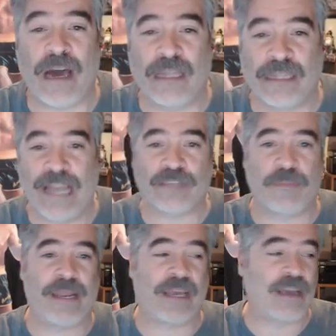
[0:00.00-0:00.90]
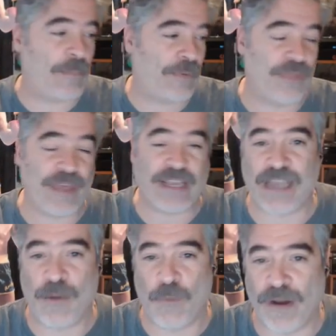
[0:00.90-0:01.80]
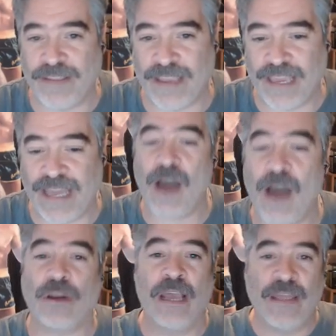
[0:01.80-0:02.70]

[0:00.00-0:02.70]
A last minute couple things I wanted to get out.